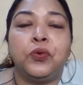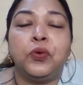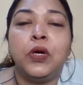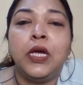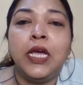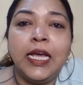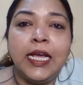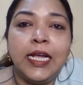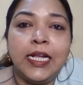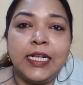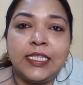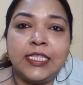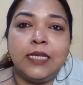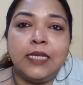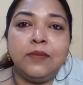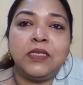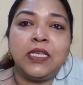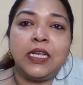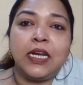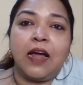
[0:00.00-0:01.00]
with you. It
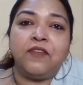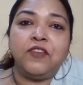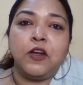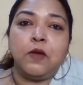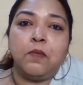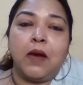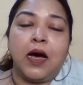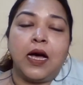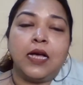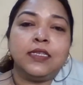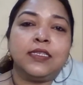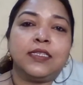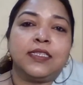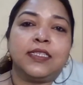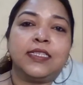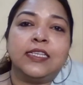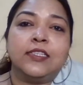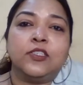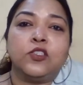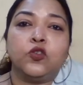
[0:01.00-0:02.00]
seems that after
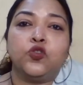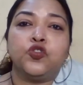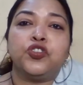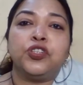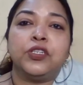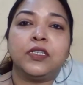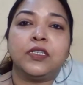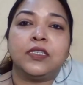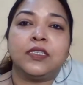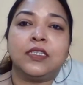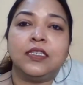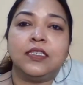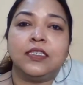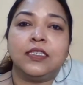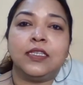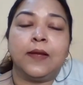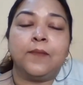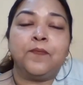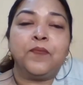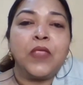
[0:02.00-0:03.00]
masks and social
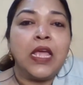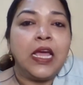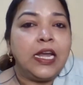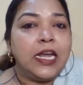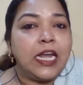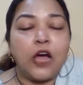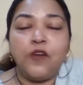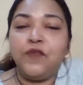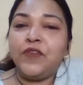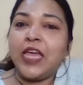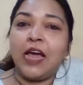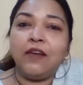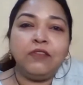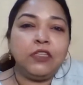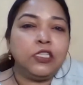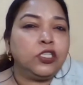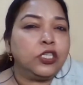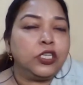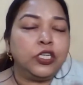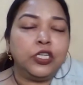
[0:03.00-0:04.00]
distancing, now we
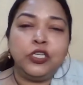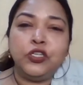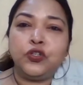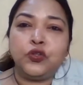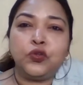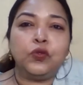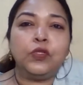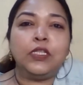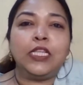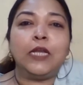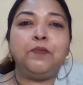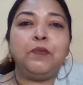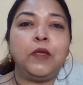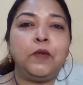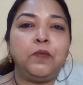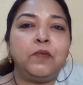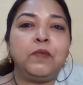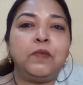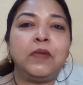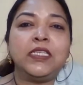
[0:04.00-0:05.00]
have a third rule that
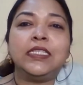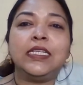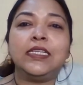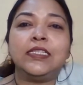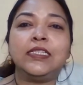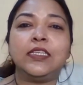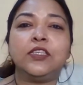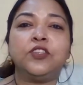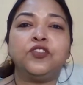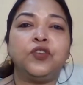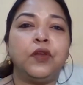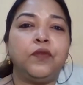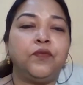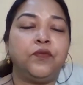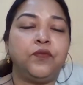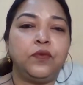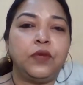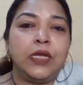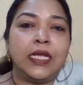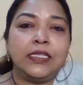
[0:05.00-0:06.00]
people must
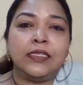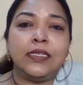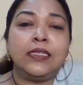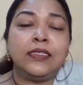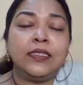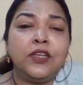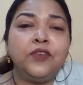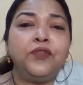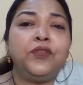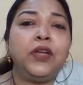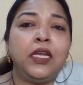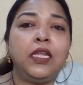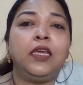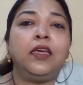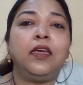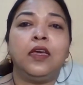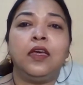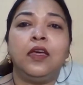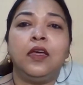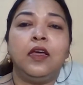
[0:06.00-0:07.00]

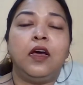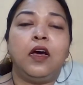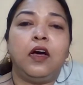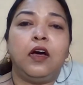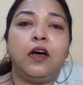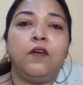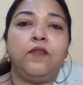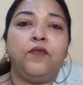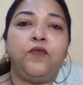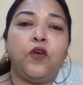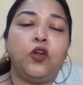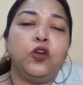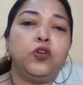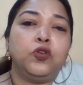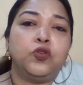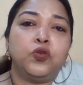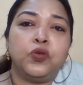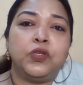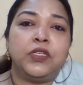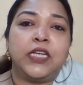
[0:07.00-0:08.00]
necessarily
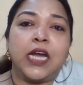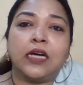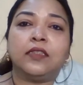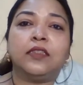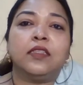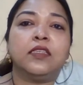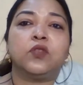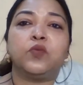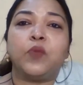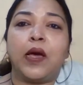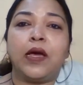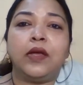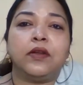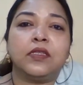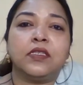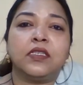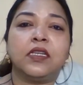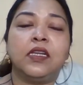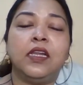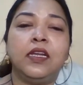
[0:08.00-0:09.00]
follow to duck this
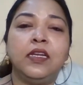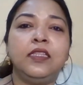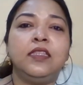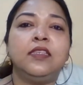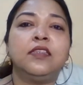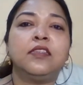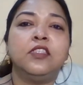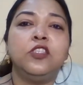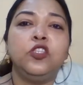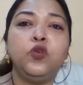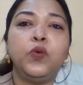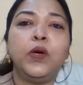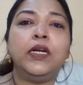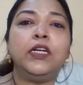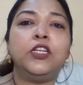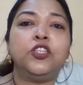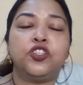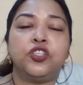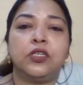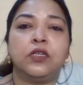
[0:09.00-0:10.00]
virus. Clearly, this new
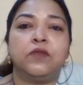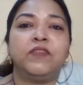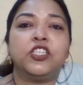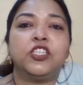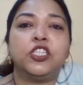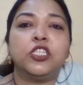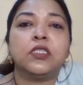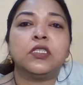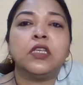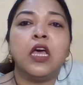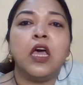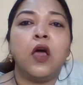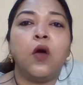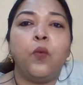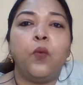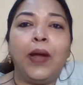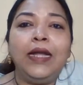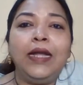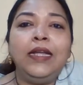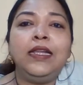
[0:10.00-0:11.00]
addition, which is
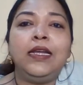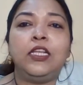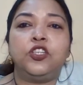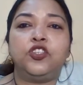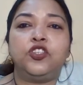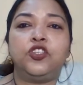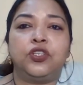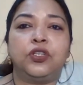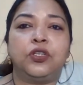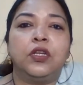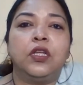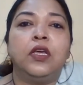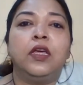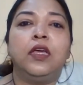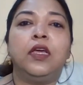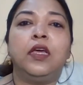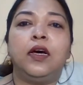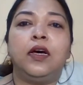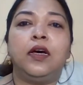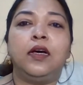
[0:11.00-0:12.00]
ventilation,
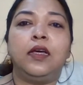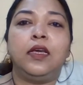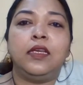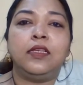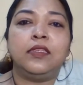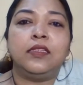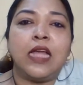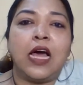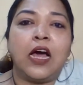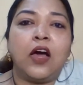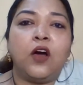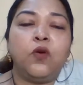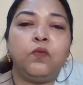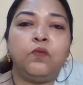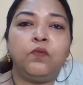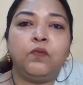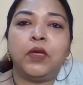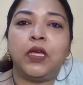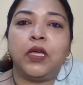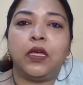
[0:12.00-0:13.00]
is
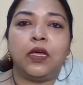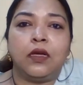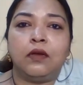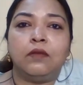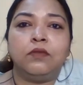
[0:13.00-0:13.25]
now,